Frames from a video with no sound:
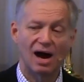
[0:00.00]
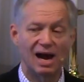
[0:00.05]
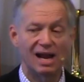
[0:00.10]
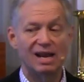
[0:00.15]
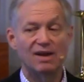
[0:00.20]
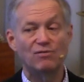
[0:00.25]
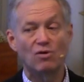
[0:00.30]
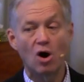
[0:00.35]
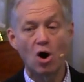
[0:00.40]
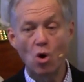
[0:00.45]
I
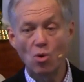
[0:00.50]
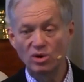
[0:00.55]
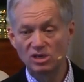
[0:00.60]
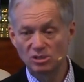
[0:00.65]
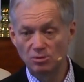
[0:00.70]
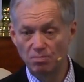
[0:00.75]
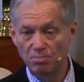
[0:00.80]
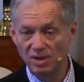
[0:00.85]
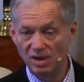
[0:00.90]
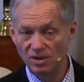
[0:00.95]
have
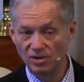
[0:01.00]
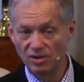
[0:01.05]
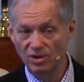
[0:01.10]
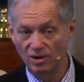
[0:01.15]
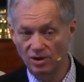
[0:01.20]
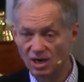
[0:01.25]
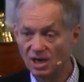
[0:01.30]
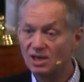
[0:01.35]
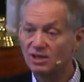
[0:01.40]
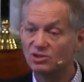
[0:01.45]
always been
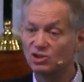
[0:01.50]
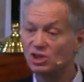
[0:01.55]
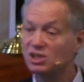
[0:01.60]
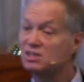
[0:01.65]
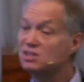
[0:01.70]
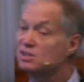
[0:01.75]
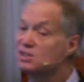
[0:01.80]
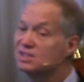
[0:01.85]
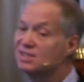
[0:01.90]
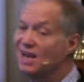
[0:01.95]
there.
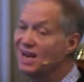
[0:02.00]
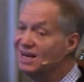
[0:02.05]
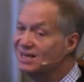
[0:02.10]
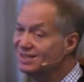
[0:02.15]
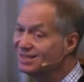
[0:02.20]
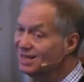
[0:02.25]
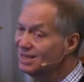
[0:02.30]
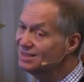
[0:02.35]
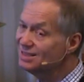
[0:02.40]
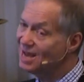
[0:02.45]
Jesus takes
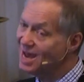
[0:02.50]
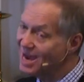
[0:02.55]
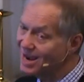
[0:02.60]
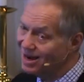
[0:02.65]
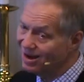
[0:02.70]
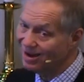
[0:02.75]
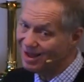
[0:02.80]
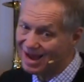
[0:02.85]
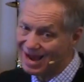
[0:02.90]
that title,